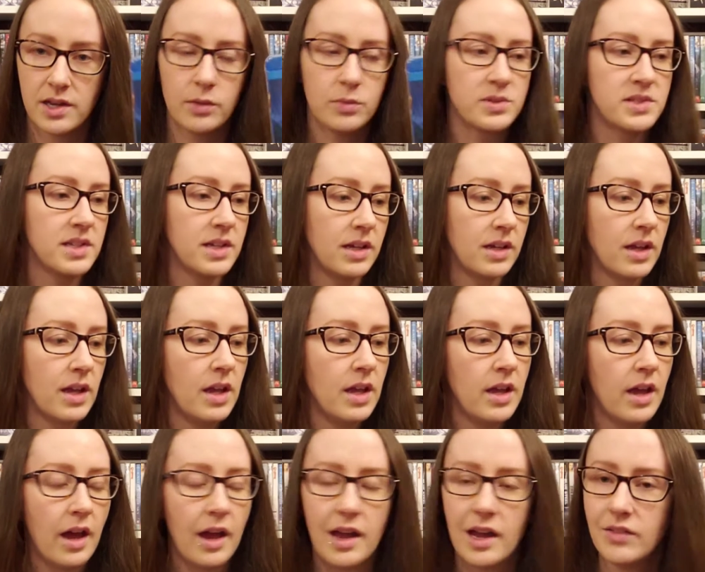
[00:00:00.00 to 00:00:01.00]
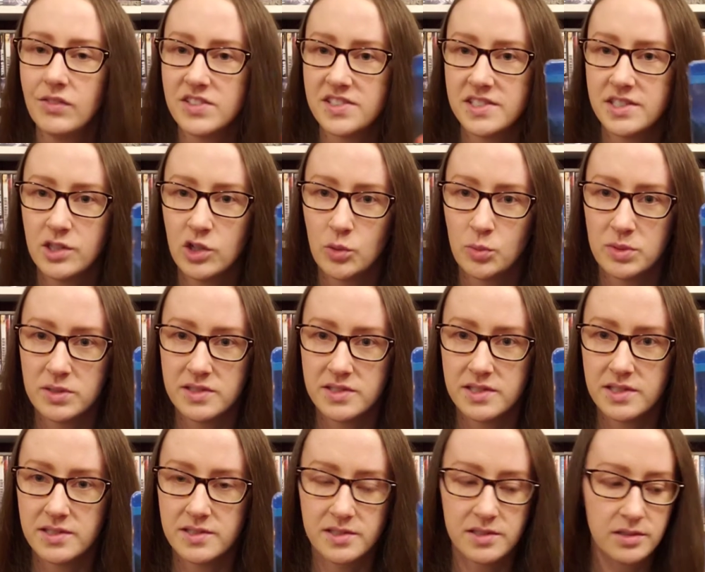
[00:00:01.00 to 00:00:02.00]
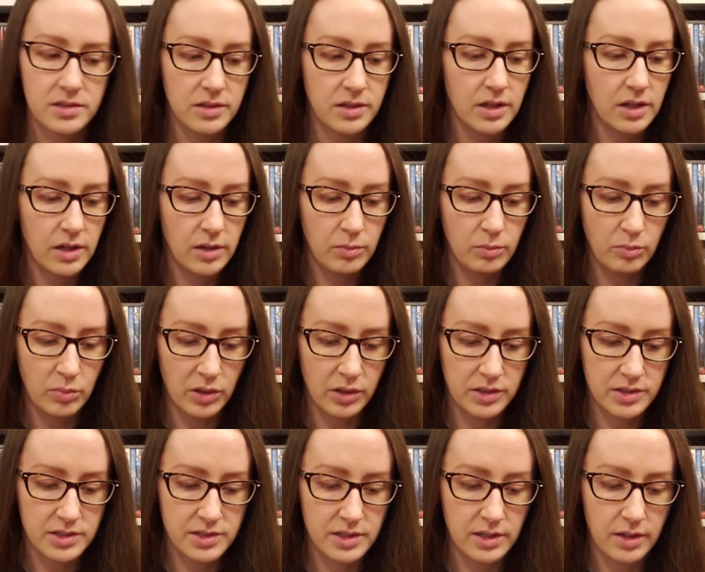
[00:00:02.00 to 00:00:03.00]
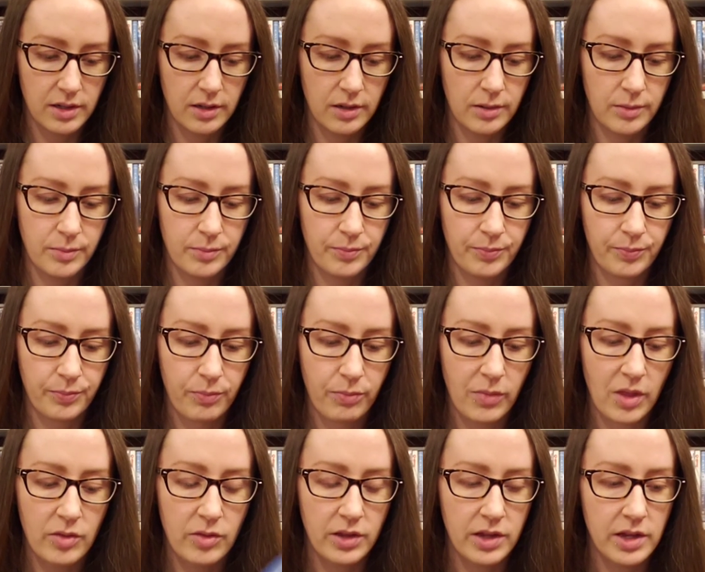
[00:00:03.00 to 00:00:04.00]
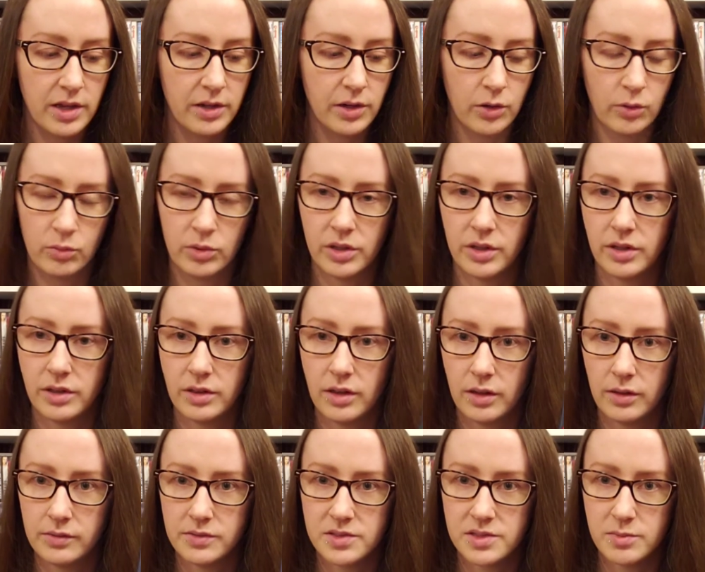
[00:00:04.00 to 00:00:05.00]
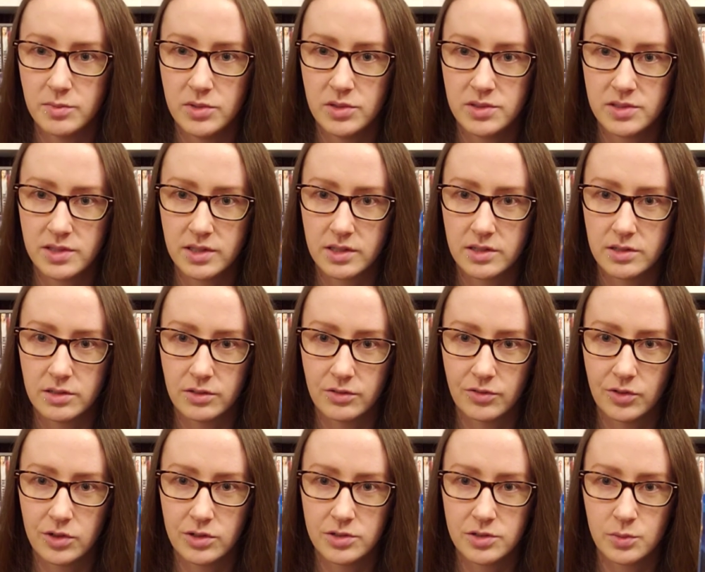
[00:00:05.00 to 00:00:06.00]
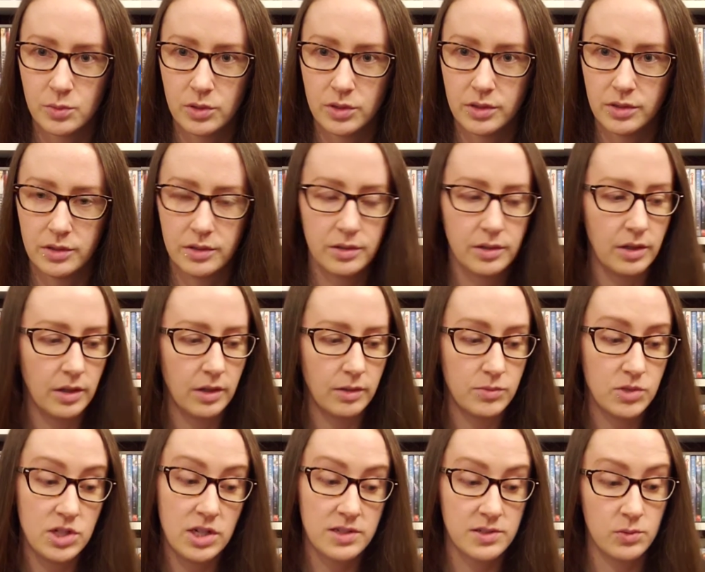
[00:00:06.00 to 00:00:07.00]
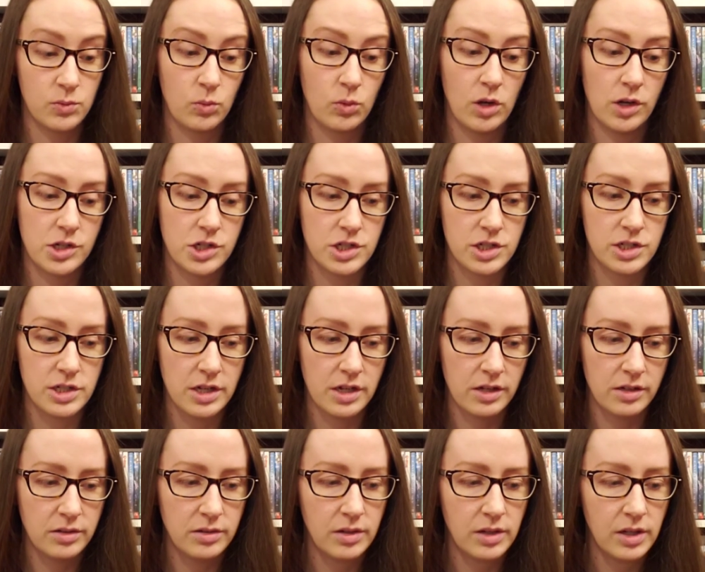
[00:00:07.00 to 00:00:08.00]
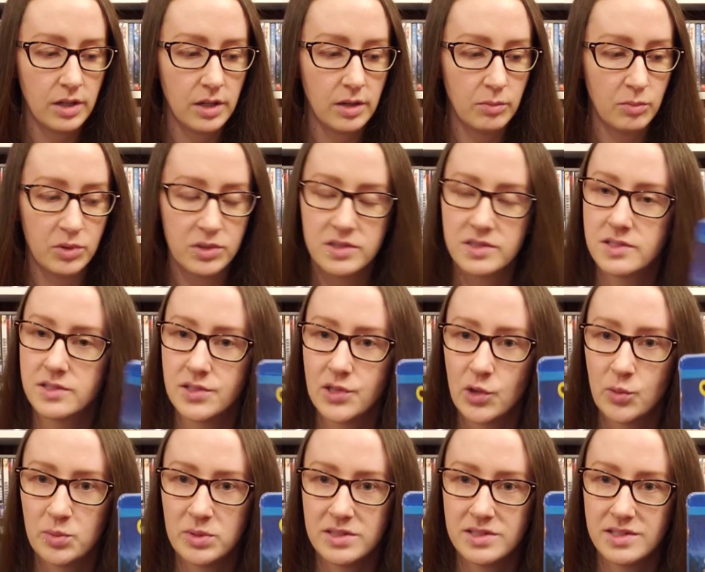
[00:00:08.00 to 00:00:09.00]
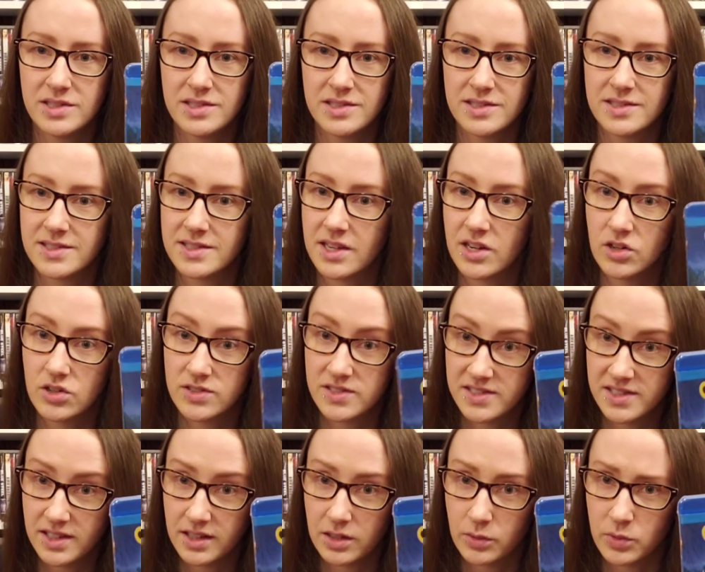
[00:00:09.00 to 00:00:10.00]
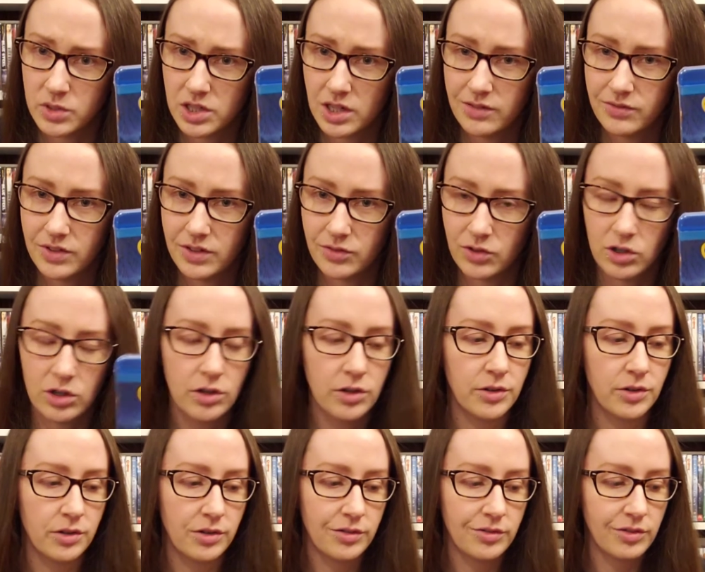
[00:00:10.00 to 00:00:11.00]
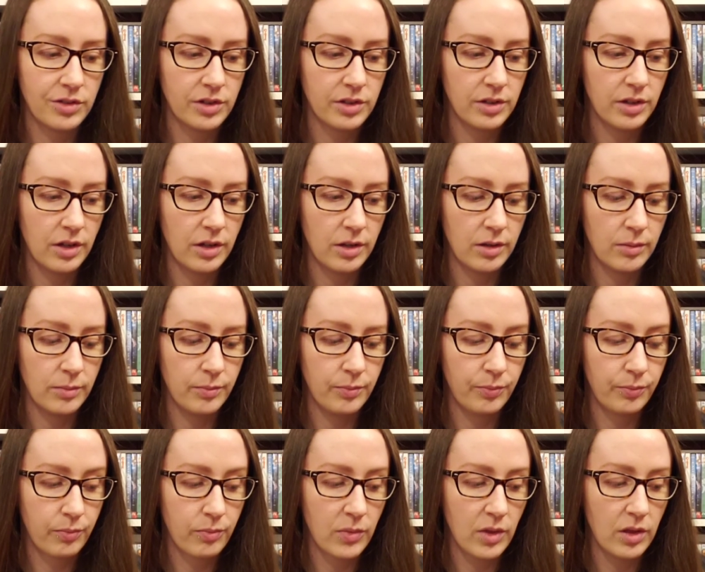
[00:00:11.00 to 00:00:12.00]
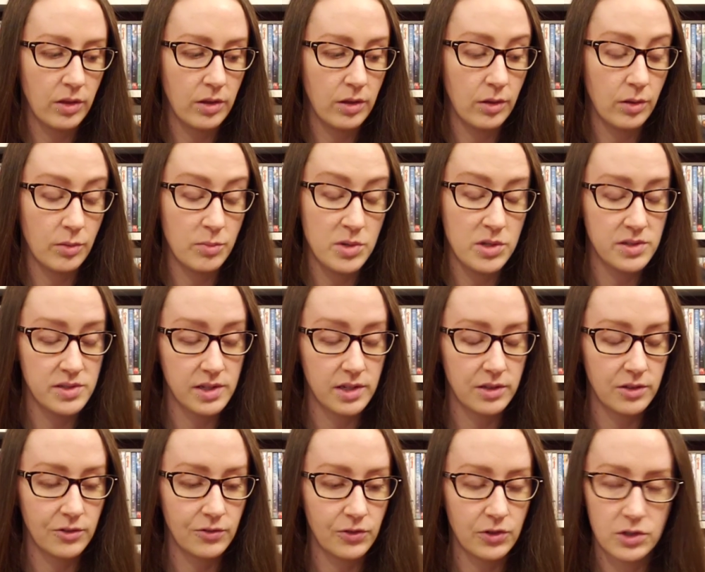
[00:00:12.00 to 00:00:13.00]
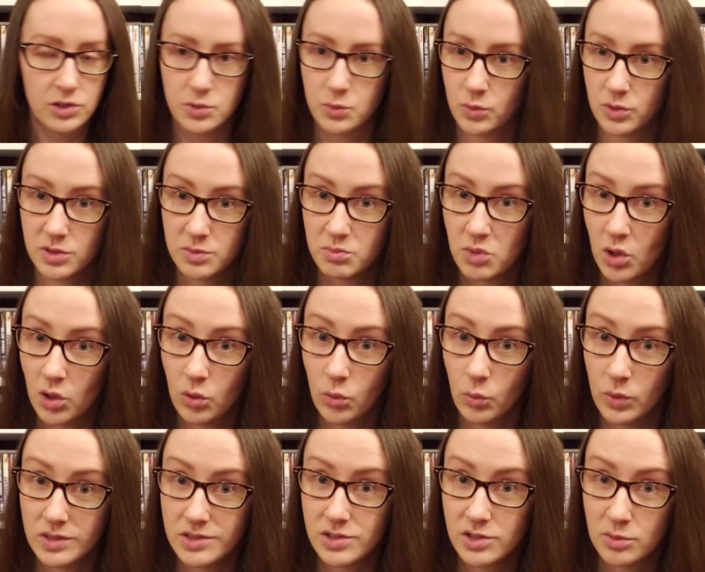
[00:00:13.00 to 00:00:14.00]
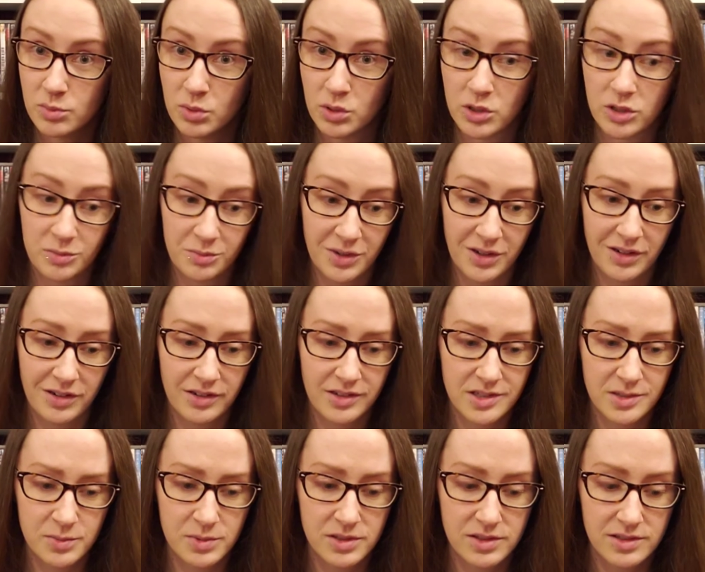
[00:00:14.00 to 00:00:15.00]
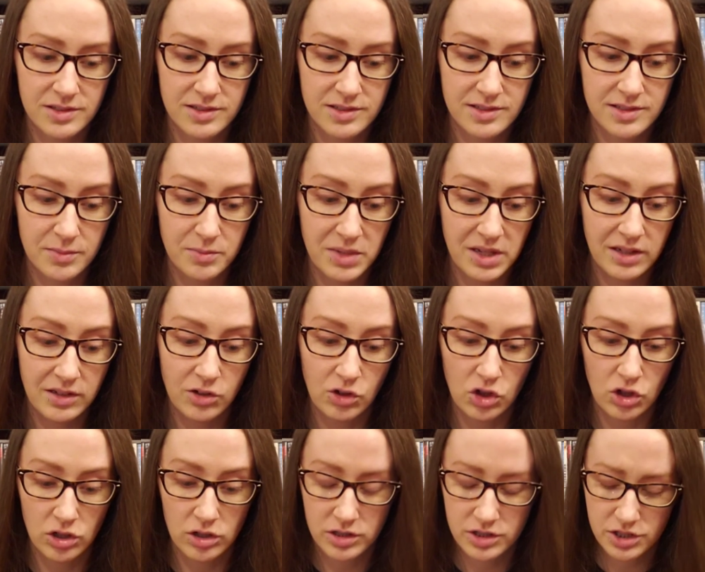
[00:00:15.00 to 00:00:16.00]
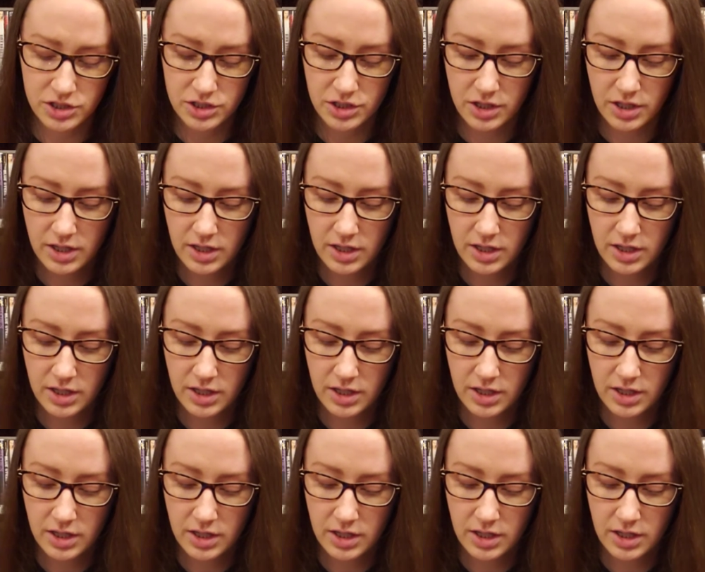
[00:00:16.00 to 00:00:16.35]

I was like, I haven't seen Open Season, but the kiddo really loves the music to the first one. She hasn't watched it yet, but this is Open Season Scared Silly, which I've never heard of. You know, the music in the first one's Paul Westerberg, my husband's man crush.